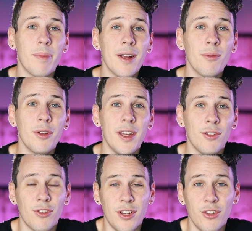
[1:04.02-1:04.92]
compared with a
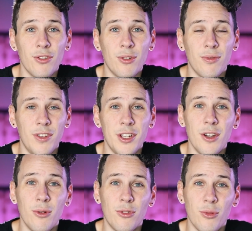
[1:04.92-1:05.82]
traditional
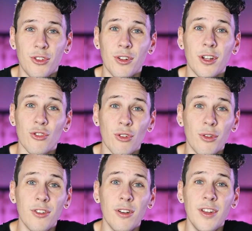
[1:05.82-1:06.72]
video switcher
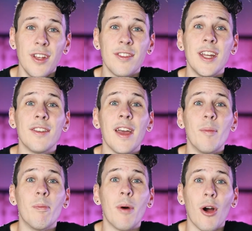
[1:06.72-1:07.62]
control surface, it's a
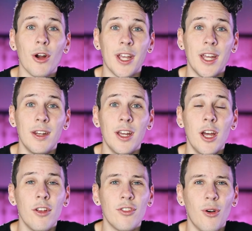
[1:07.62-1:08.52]
bargain.
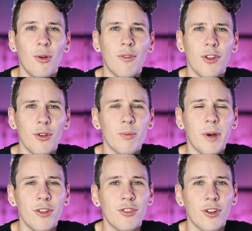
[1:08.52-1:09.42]
So for those
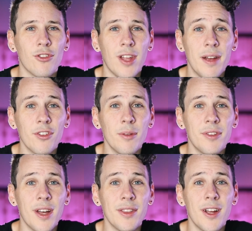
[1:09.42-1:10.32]
budget church live
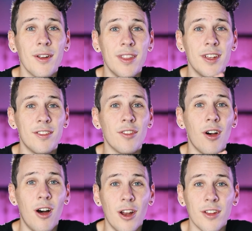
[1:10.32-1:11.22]
streamers out there, this is
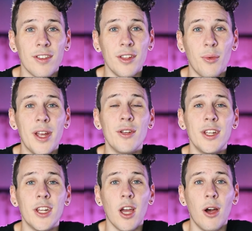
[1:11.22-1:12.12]
honestly the way you
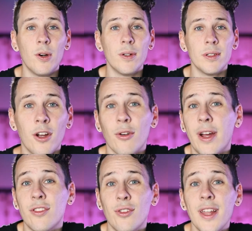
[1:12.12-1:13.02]
need to go.
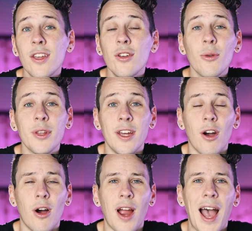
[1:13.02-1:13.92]
Great, so now that you know what they
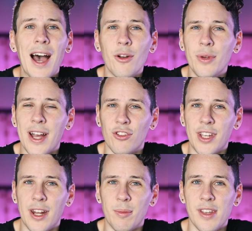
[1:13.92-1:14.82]
are, how do we
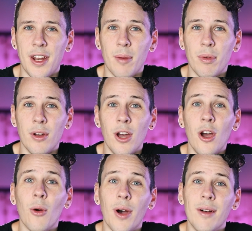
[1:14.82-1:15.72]
actually get them set up?
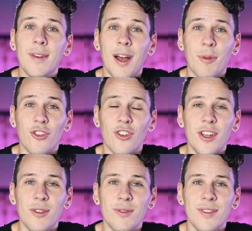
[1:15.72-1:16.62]
Well, I'm gonna show
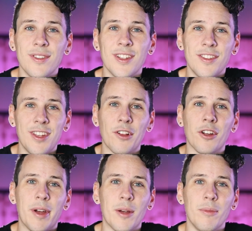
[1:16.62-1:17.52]
you. Let's take a
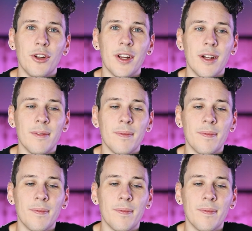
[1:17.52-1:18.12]
look at my computer here.